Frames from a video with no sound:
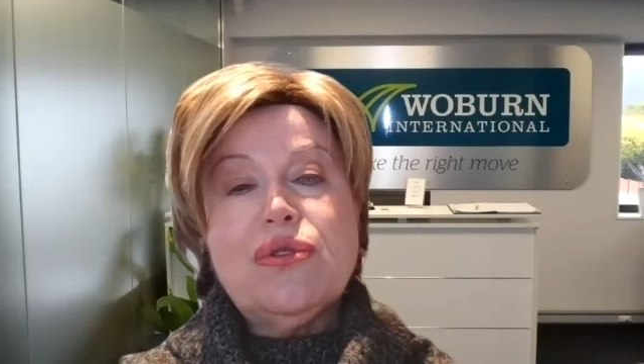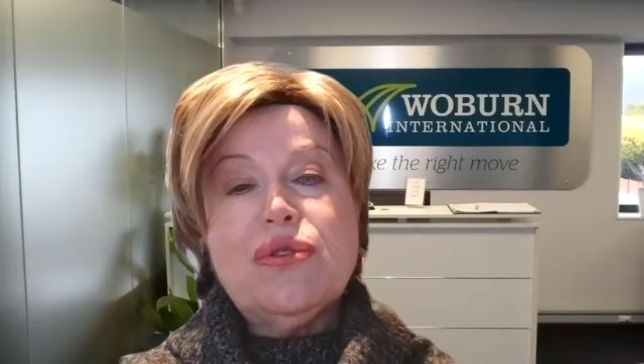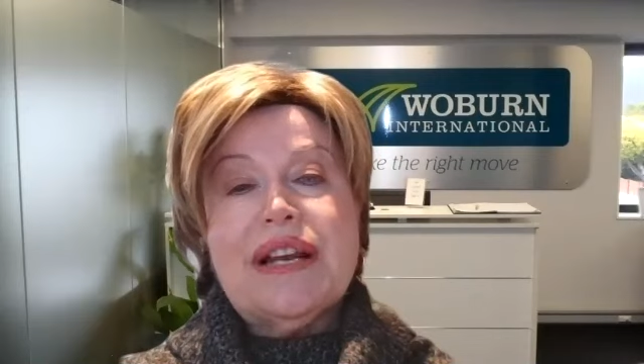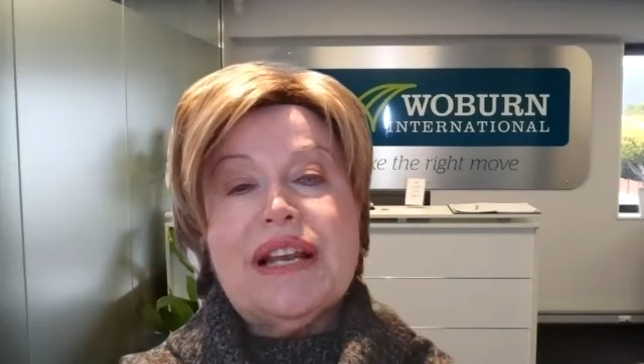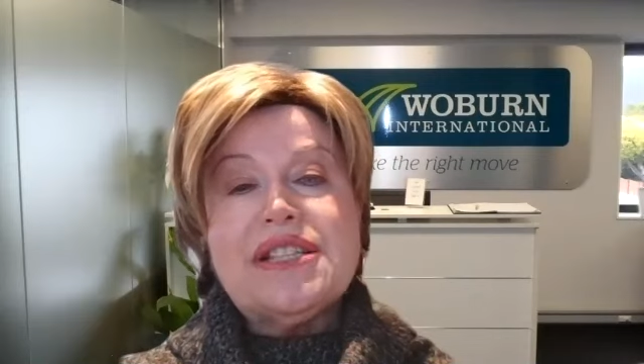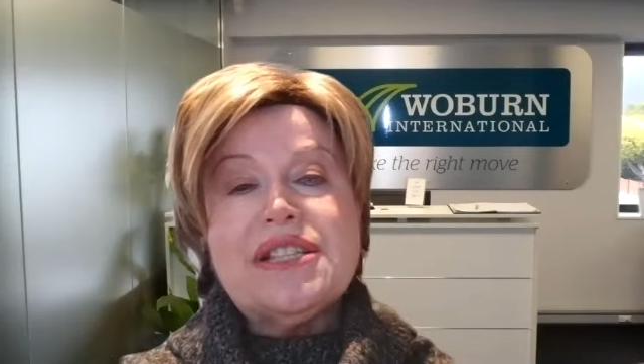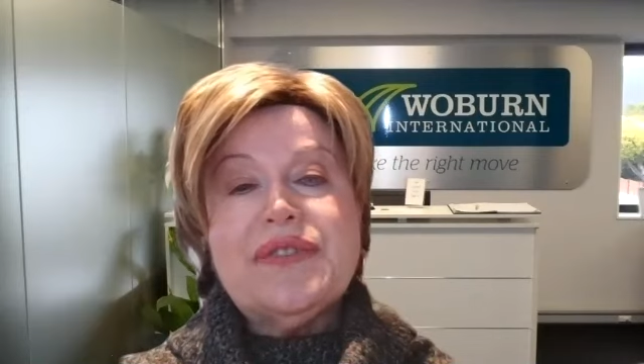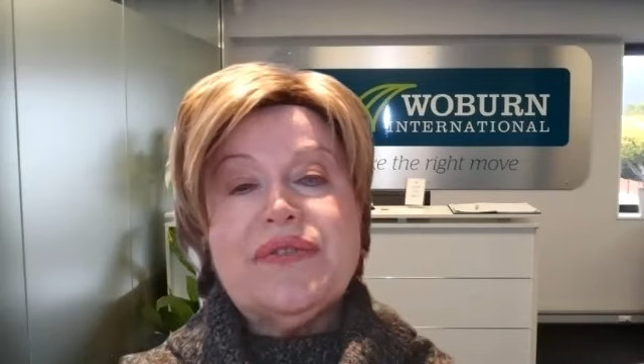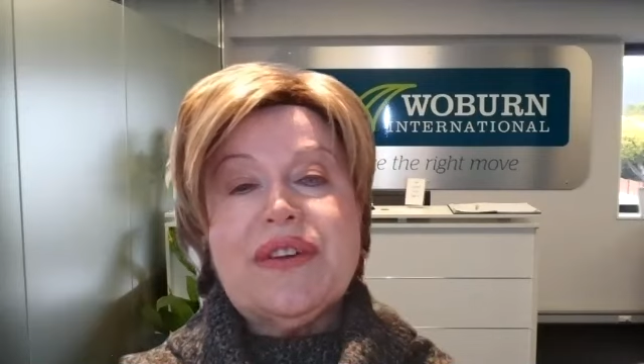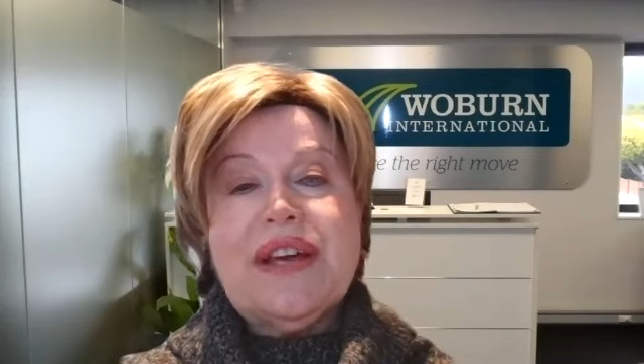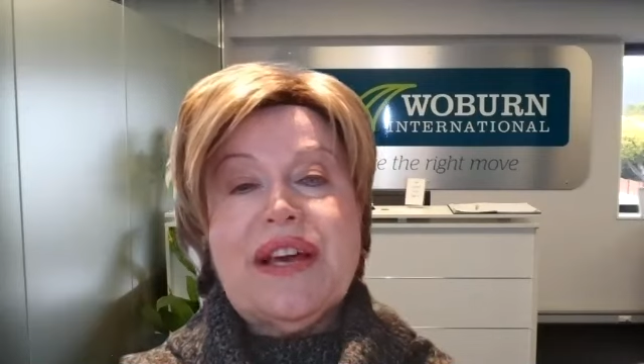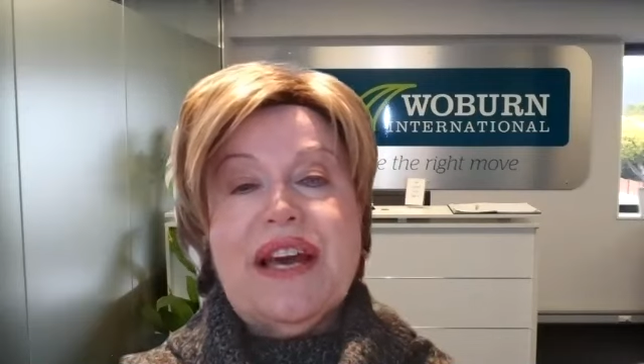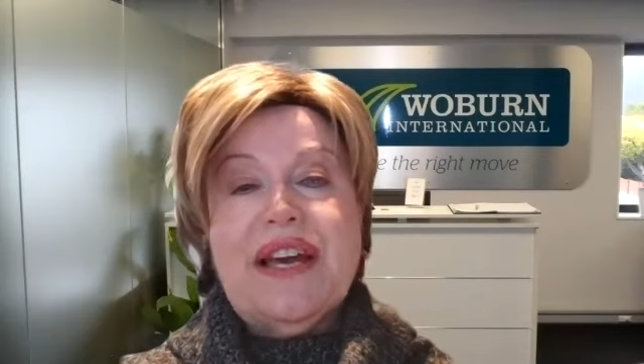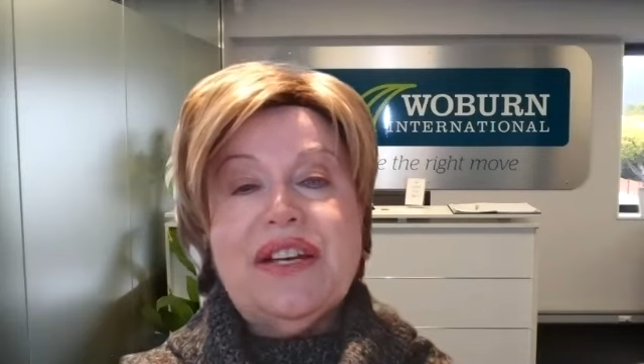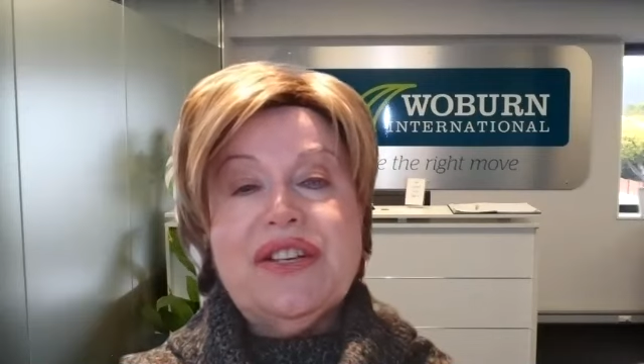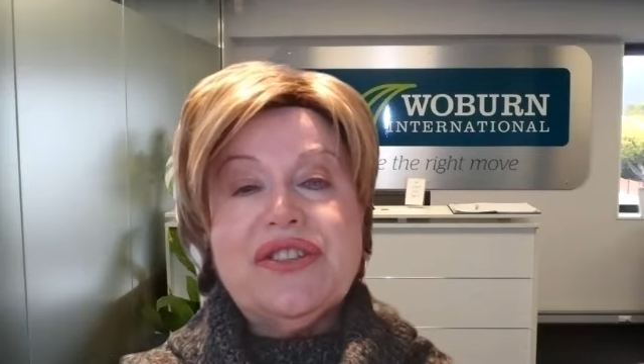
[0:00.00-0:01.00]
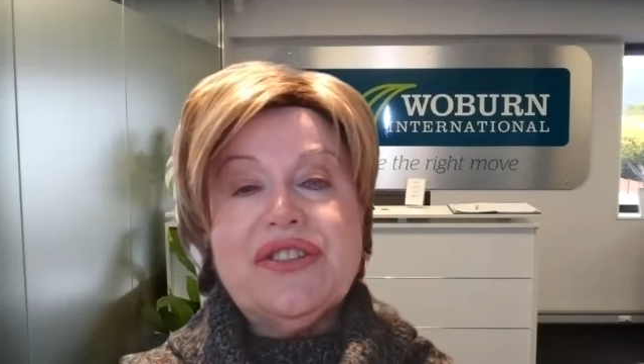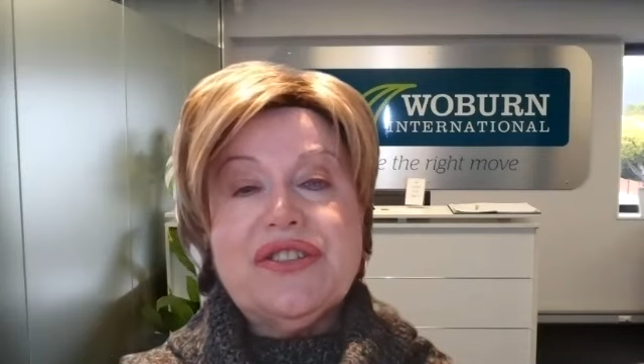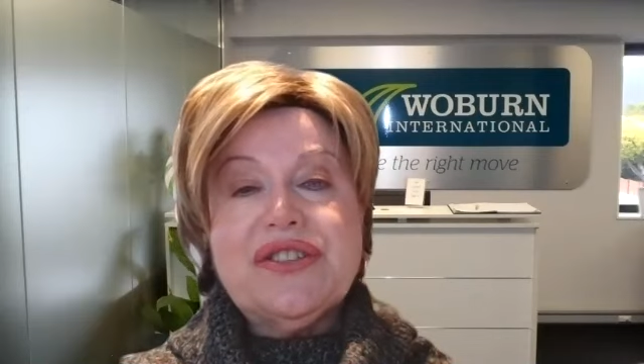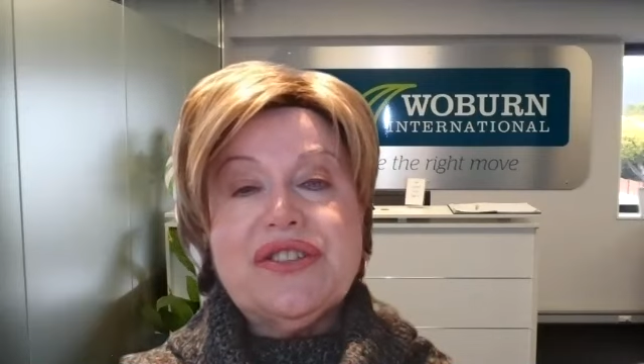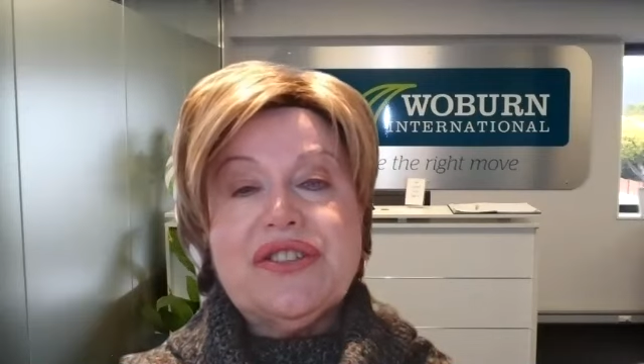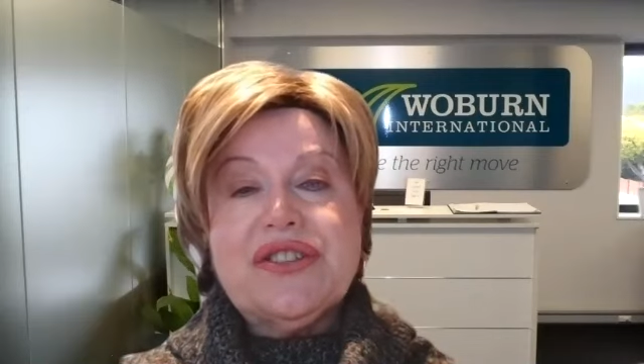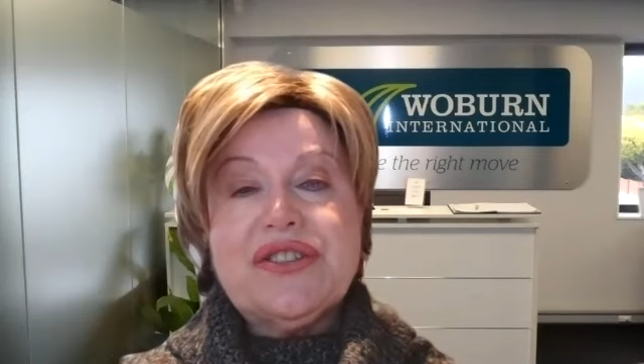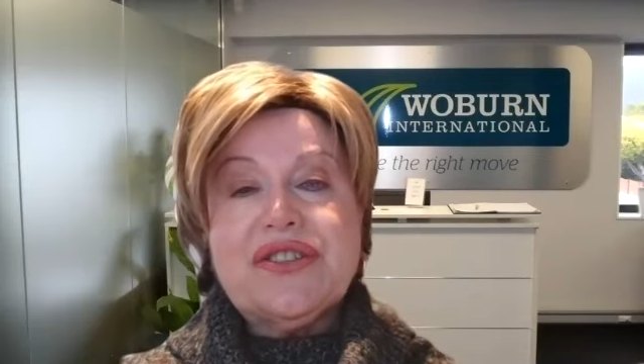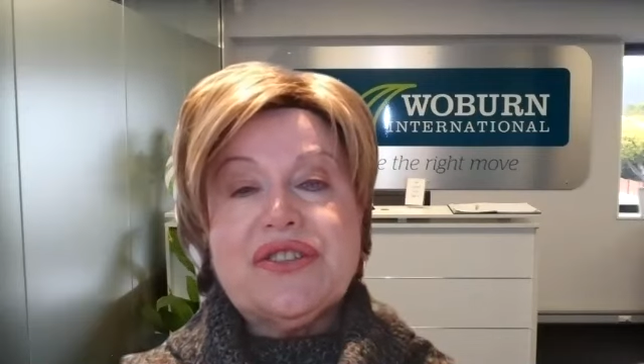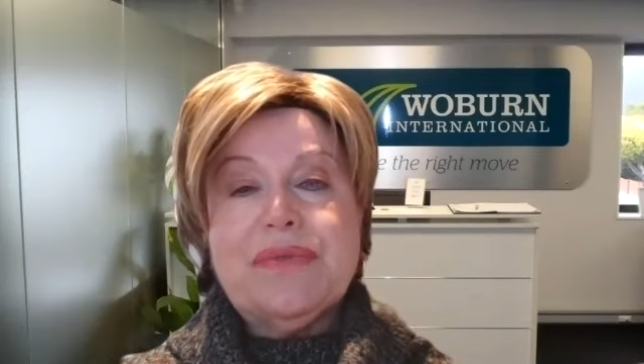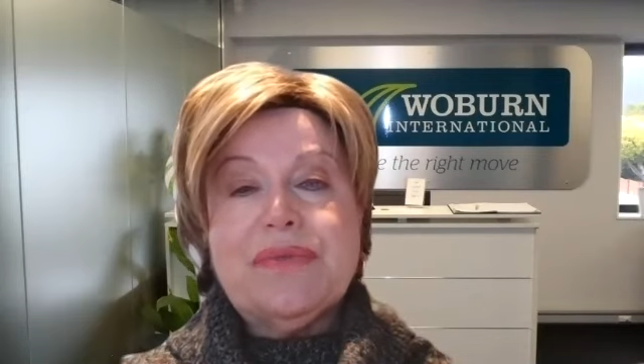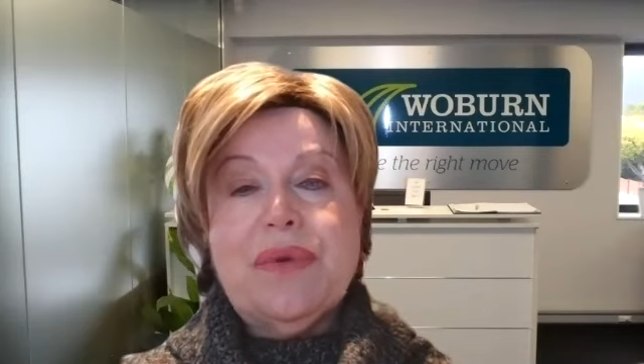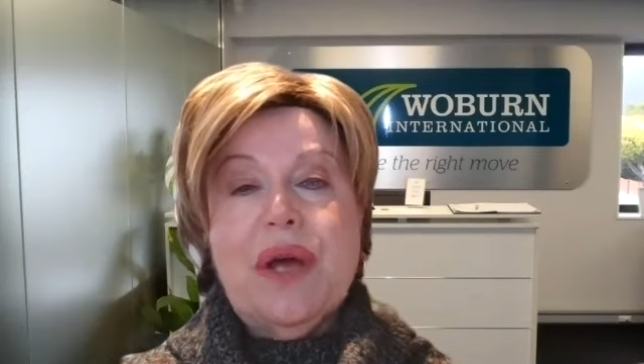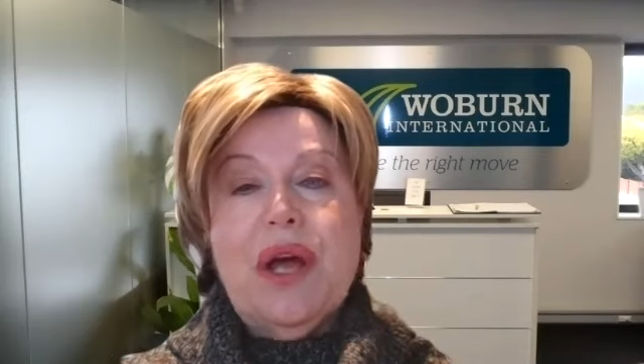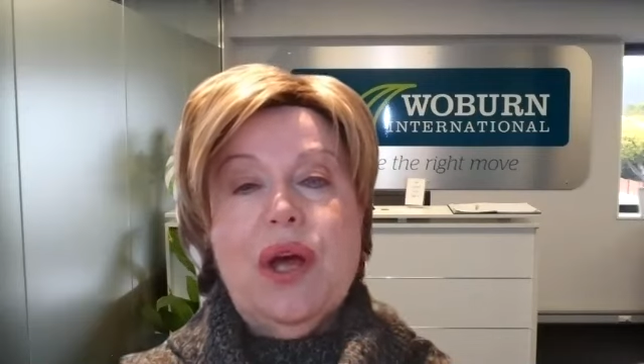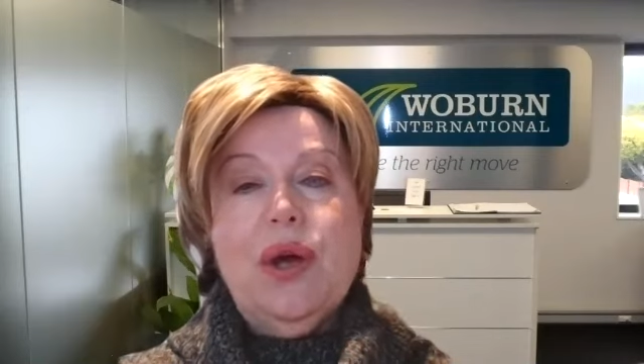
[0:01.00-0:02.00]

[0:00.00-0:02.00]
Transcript: classification system